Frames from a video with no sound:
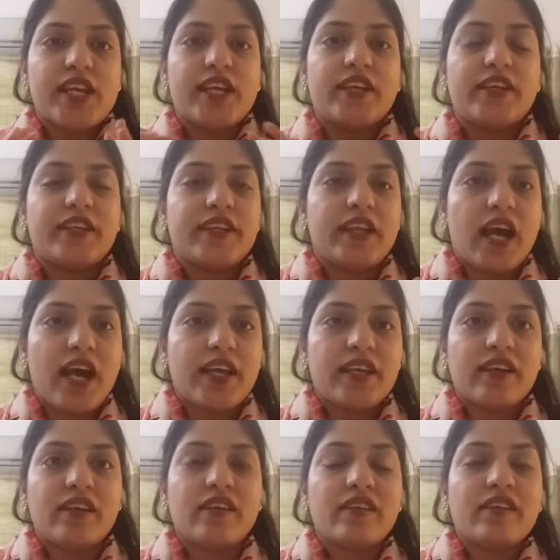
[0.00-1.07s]

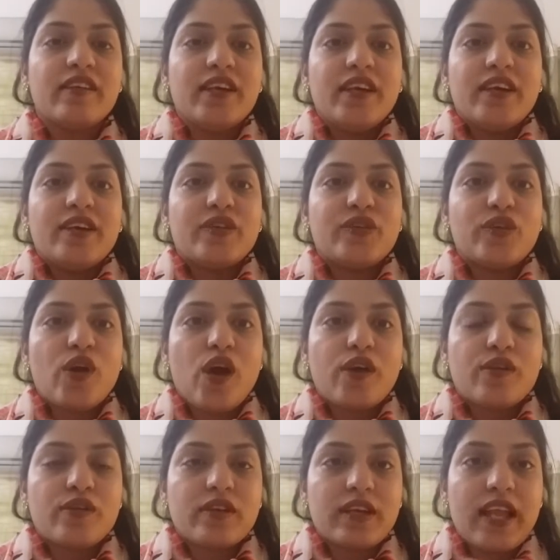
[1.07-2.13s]
entire
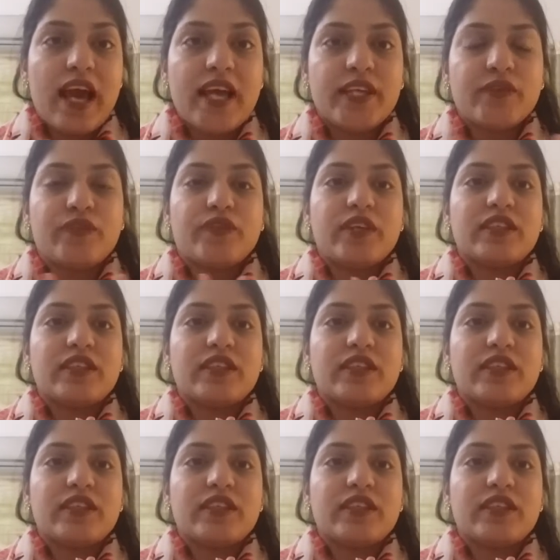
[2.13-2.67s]
your life,